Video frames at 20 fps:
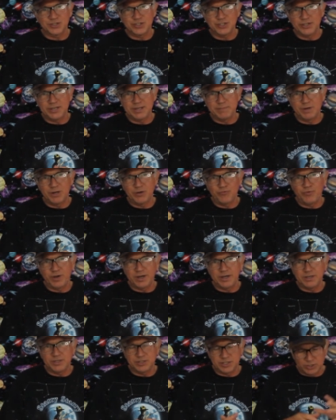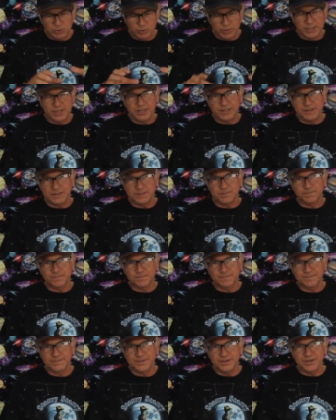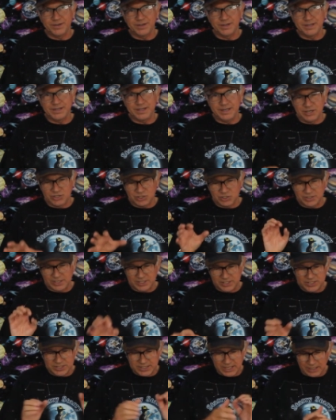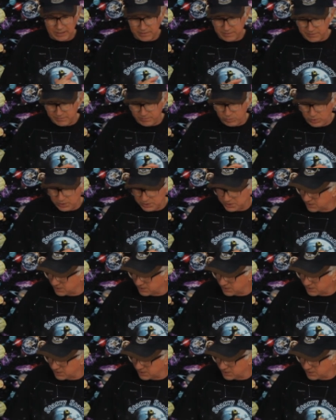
30-mile range is all you need. It's just a sixth of what